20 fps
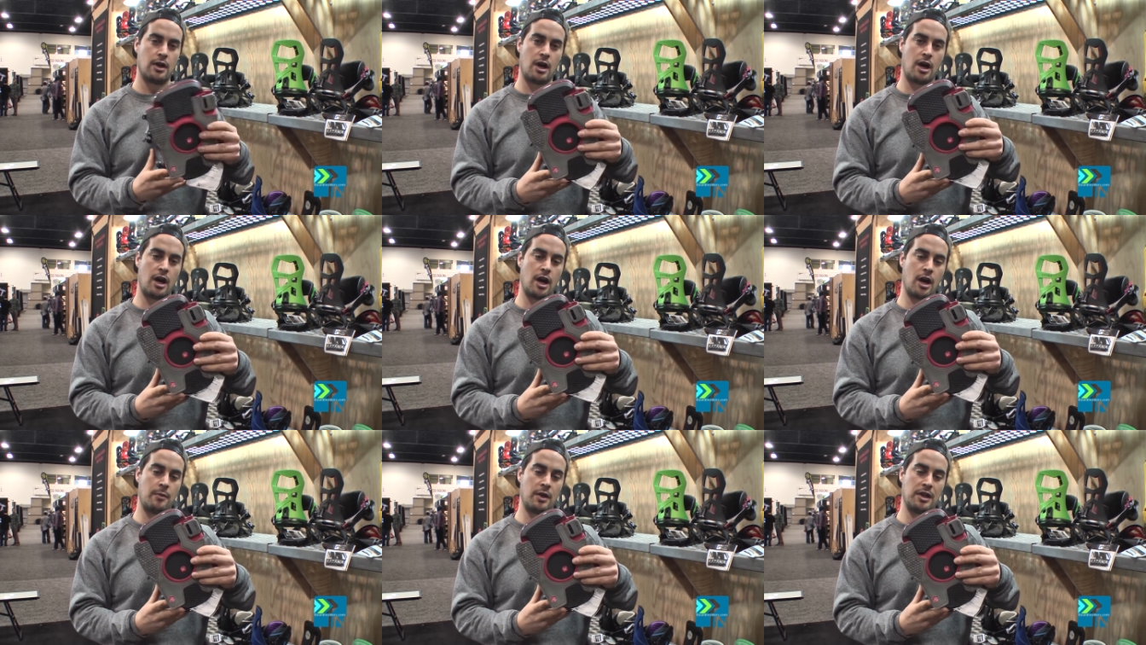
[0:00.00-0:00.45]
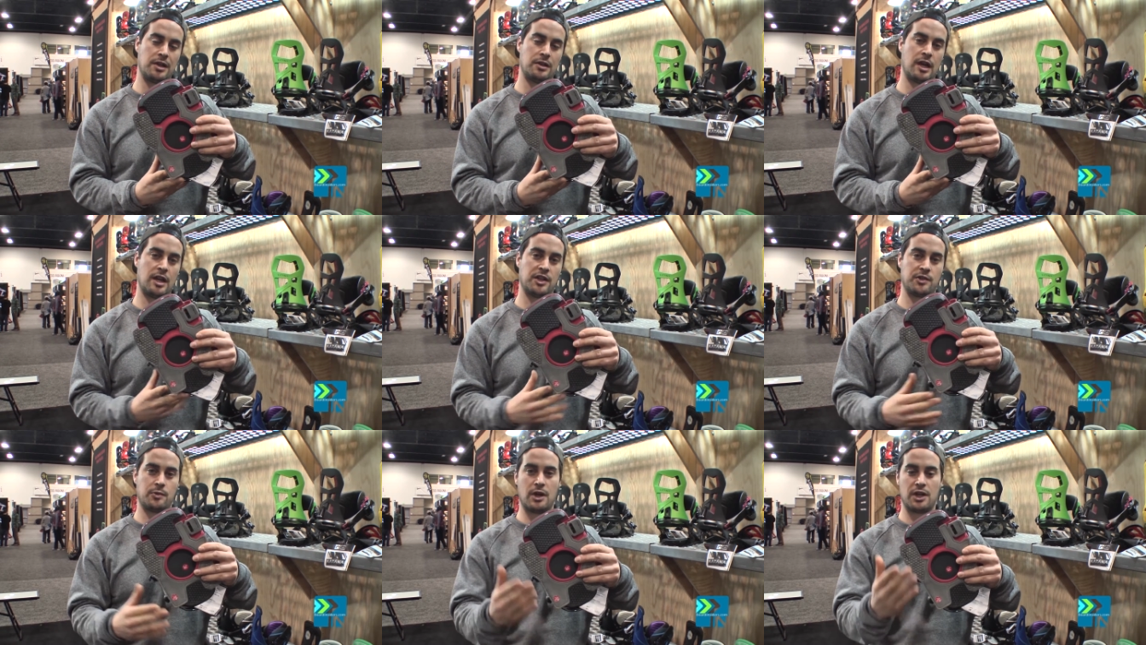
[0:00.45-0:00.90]
um, and
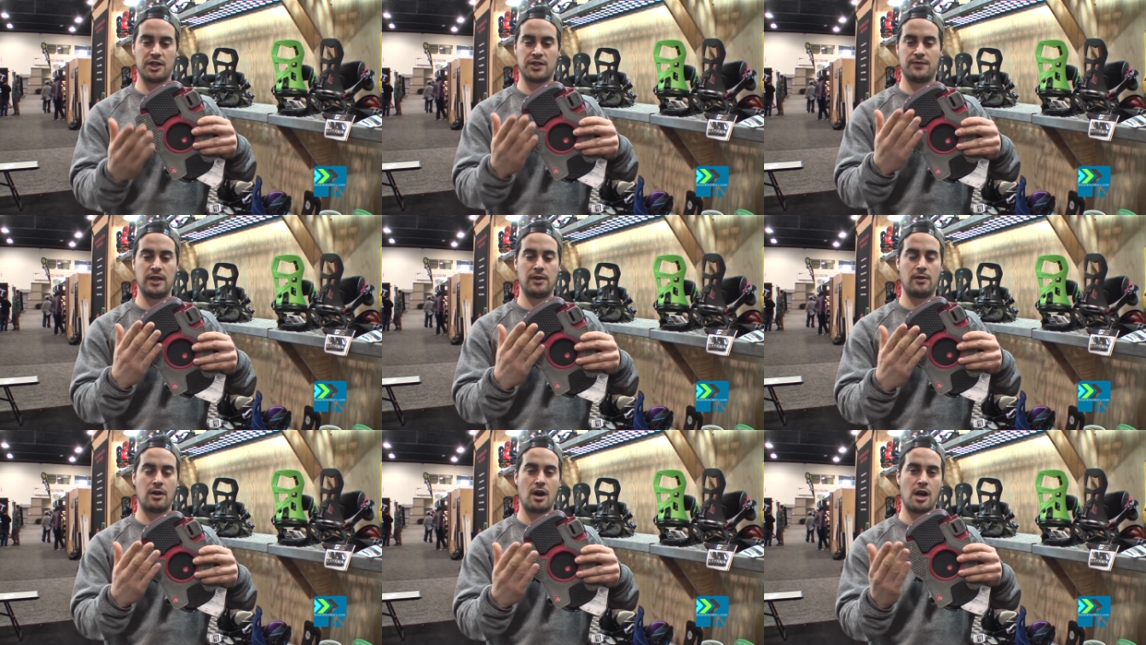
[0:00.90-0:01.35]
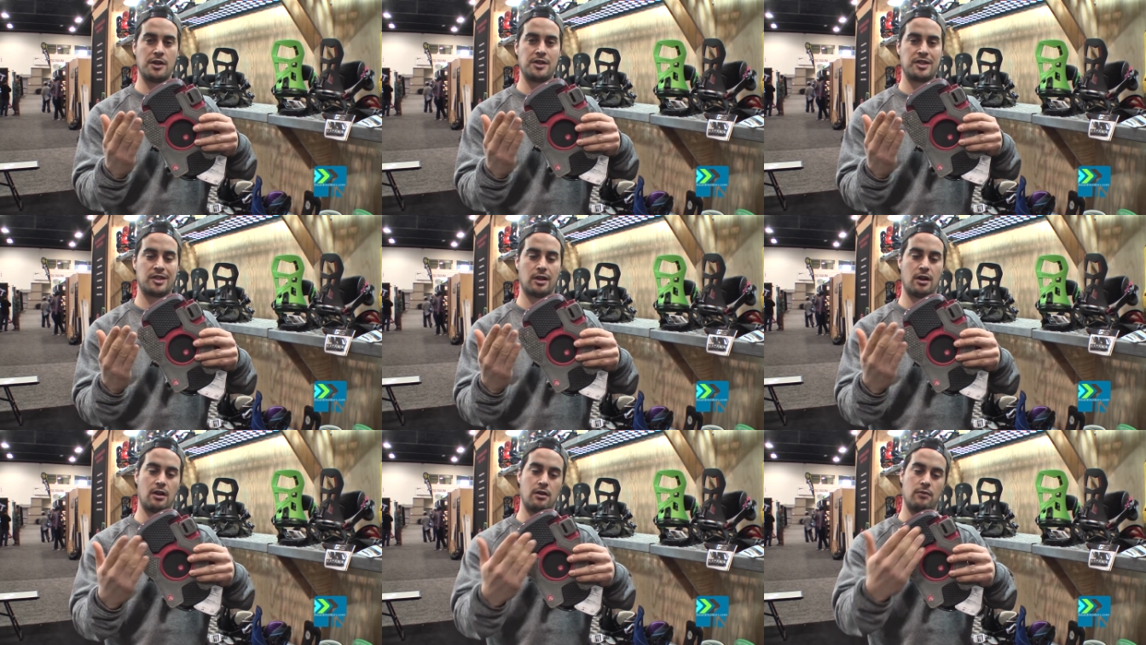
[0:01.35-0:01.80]
as well as v rod
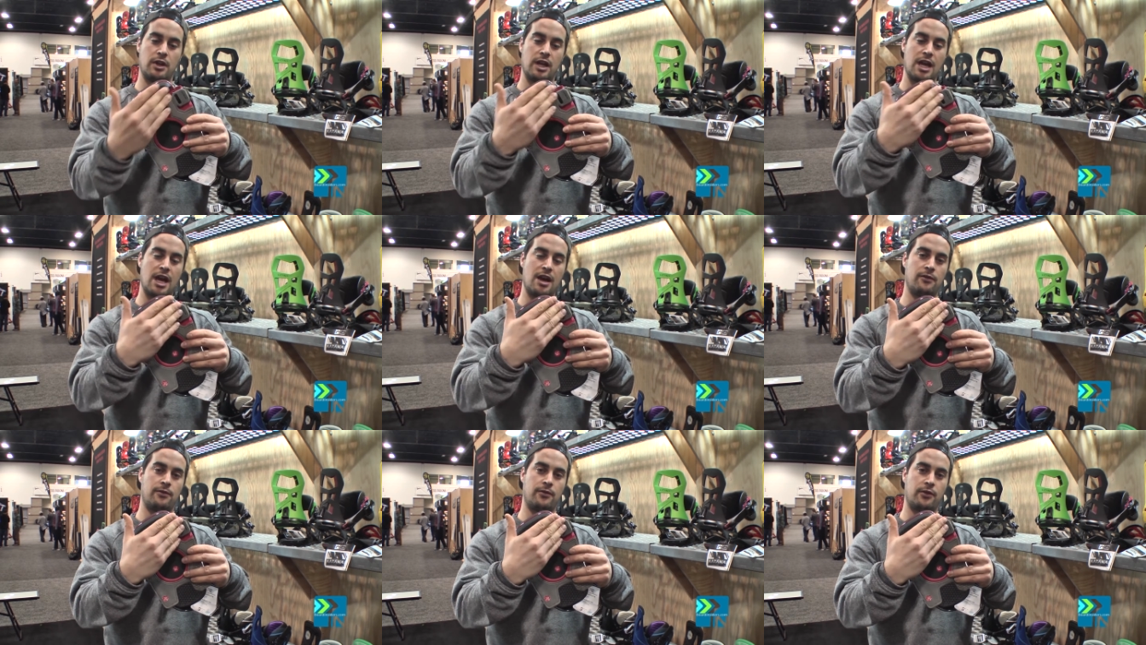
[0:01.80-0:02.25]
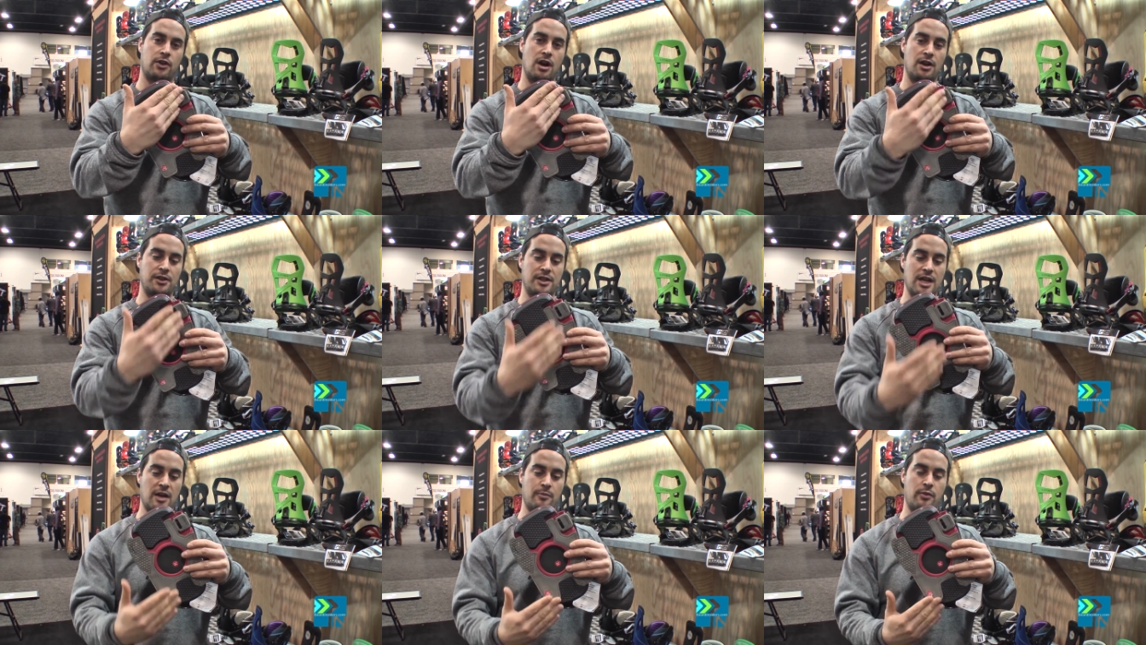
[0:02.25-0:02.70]
So we have
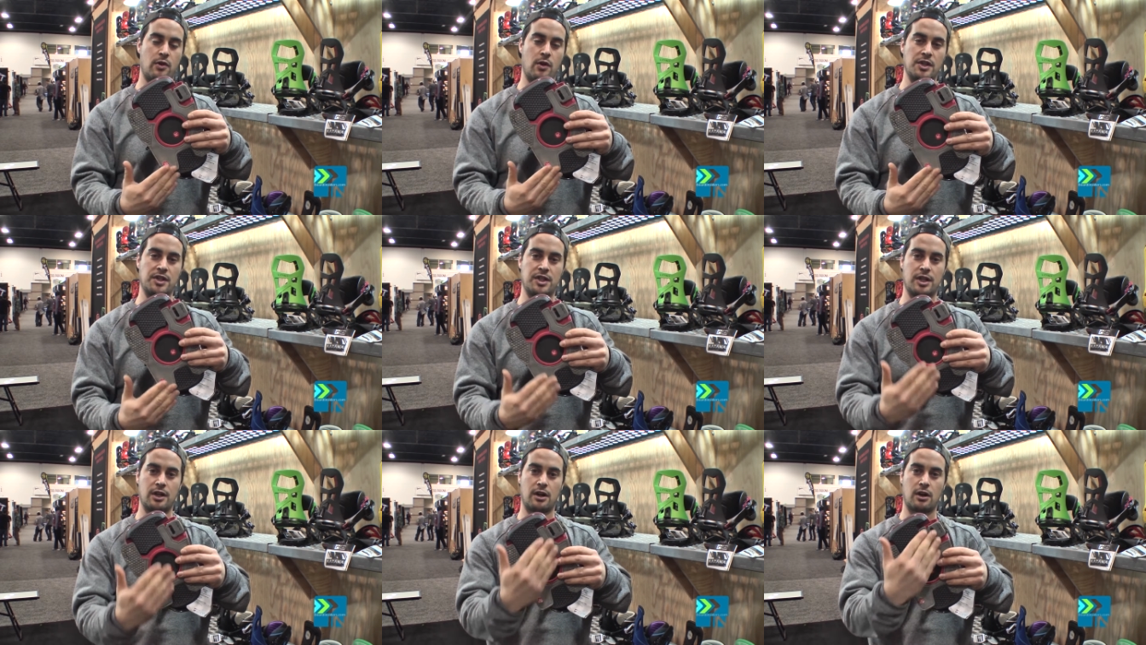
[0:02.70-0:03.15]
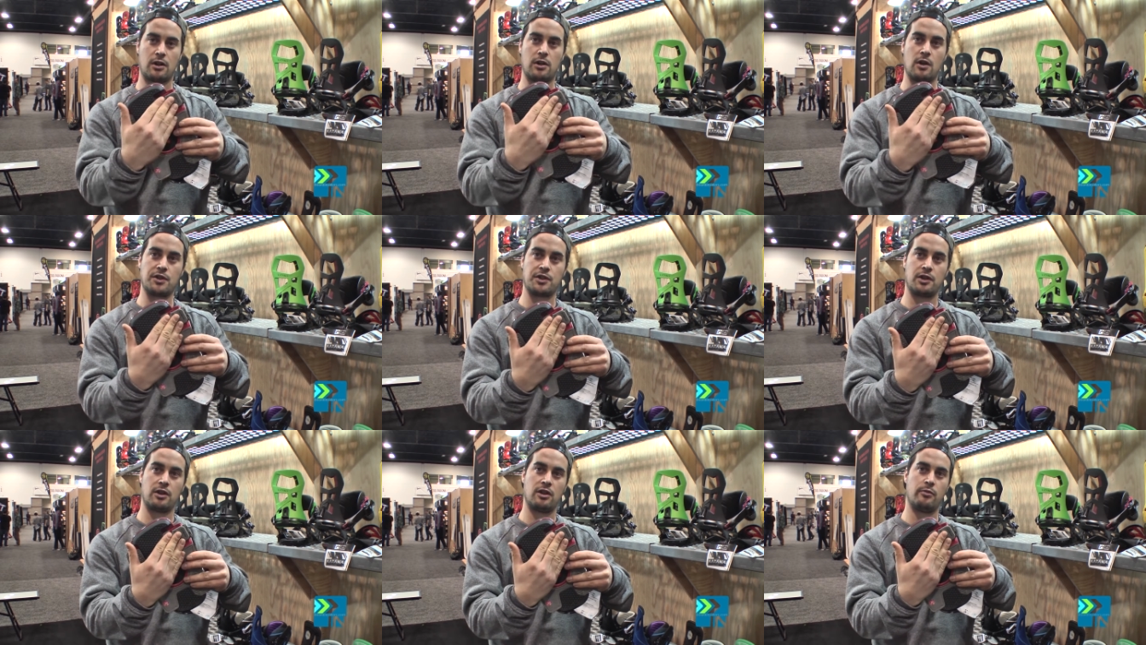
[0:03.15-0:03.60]
contact points here
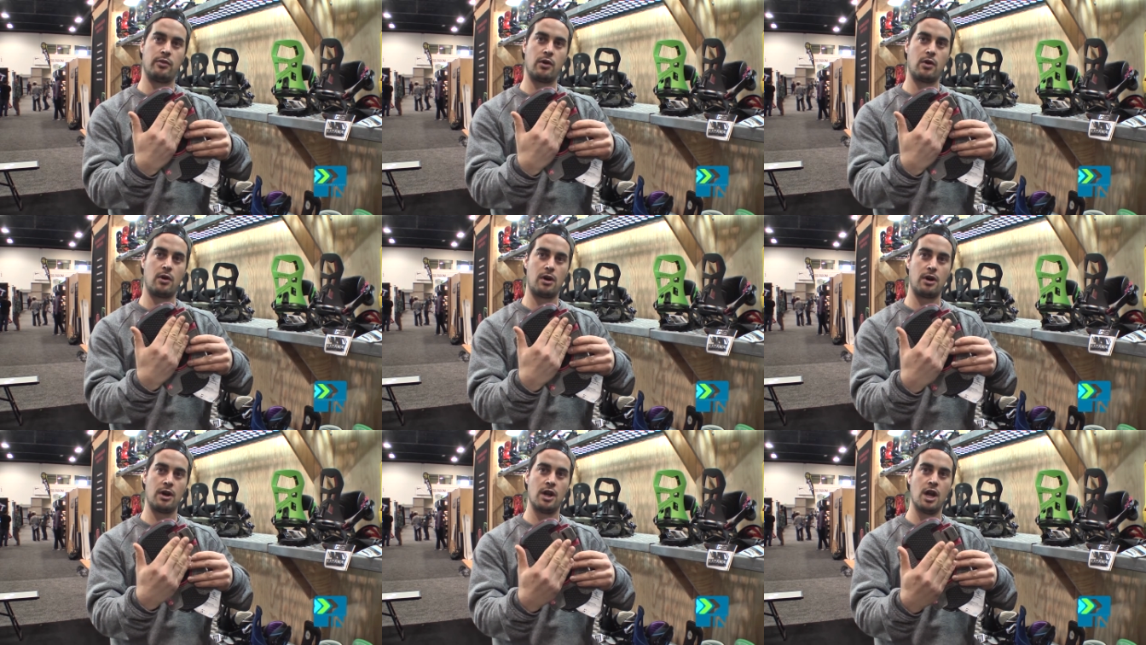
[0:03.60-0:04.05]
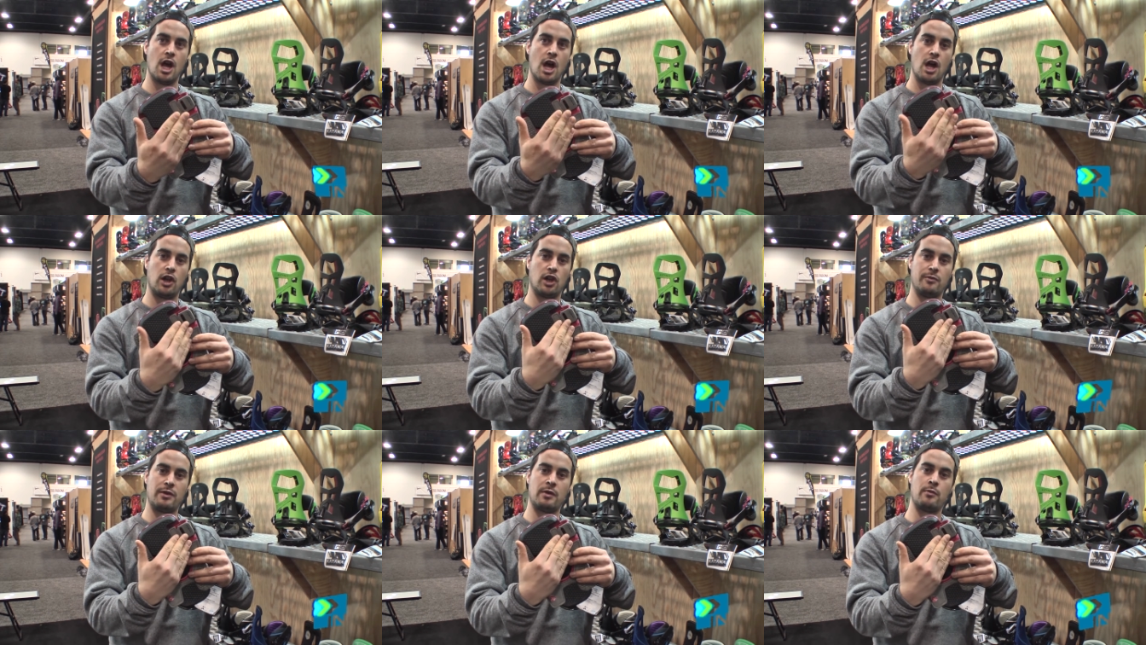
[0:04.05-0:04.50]
closer to the board, a
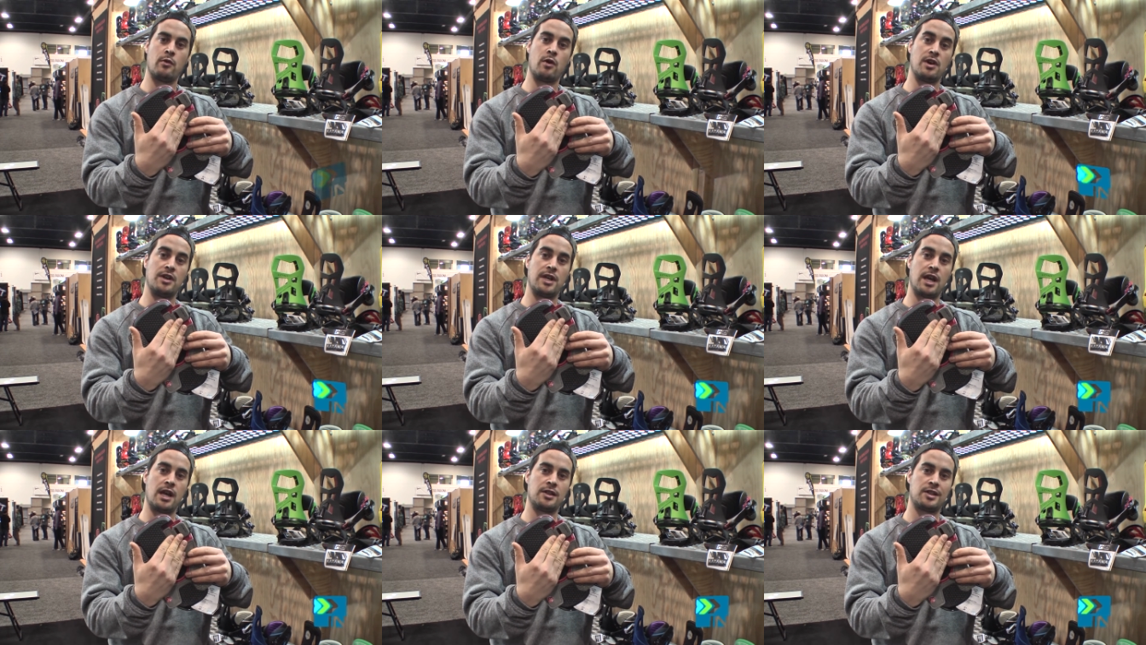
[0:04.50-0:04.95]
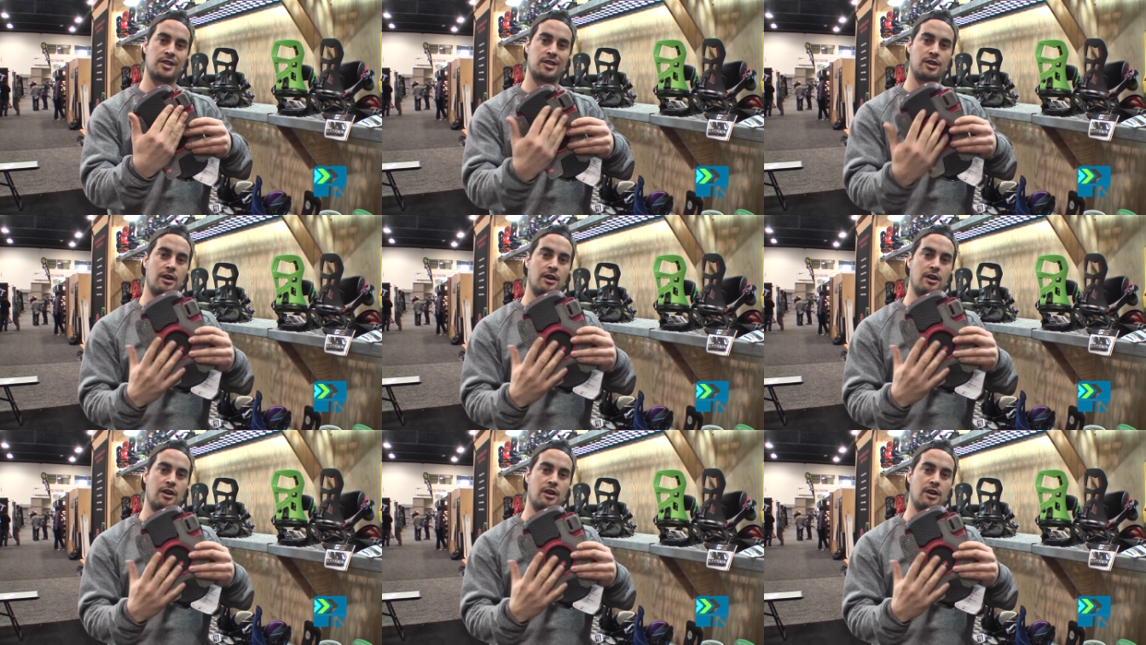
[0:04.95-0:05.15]
little bit more dense.